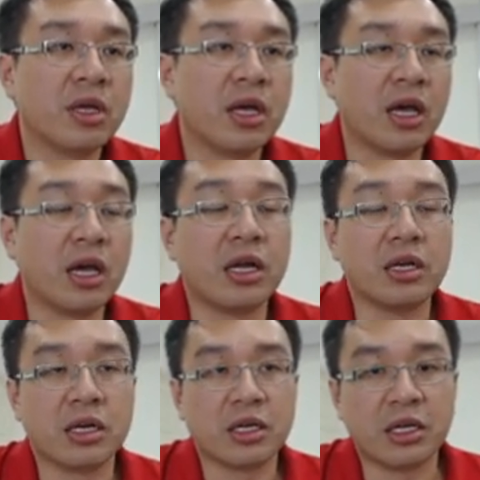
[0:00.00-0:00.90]
and the
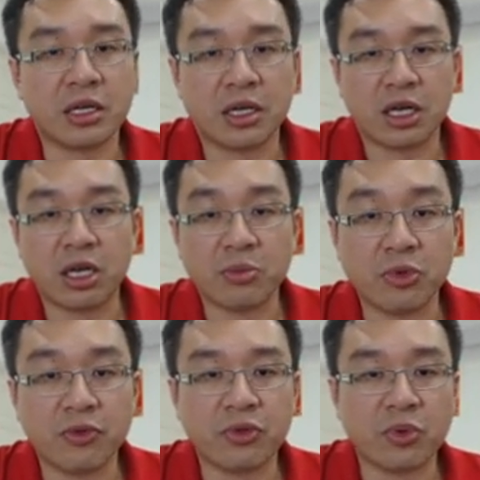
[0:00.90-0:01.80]
king cannot move
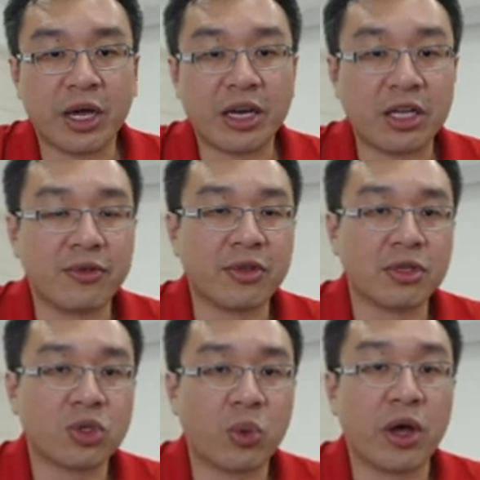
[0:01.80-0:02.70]
to any of the
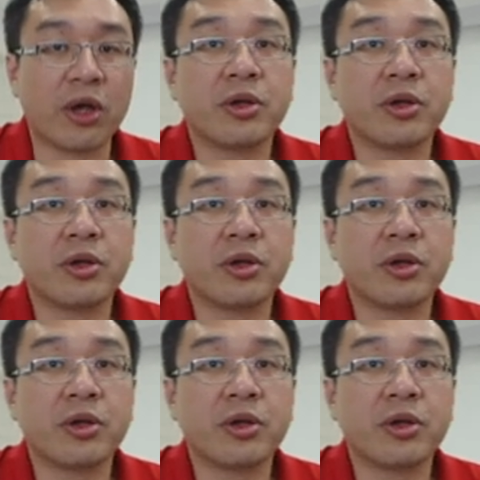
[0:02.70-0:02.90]
square.